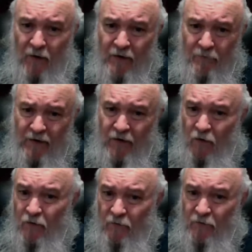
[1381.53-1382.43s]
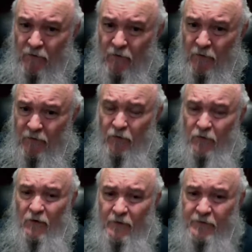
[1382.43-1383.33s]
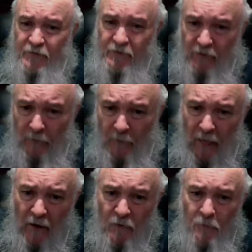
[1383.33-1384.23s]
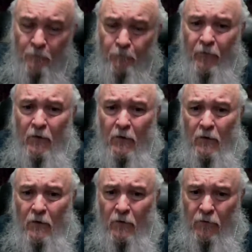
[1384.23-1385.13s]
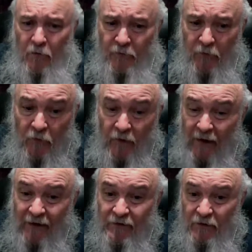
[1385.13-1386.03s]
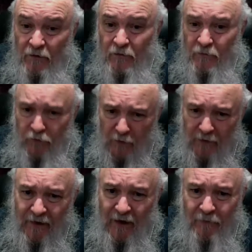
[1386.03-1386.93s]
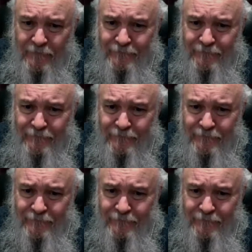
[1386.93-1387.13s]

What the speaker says: might be hard for some of you to listen to. So if you want to exit, do it now.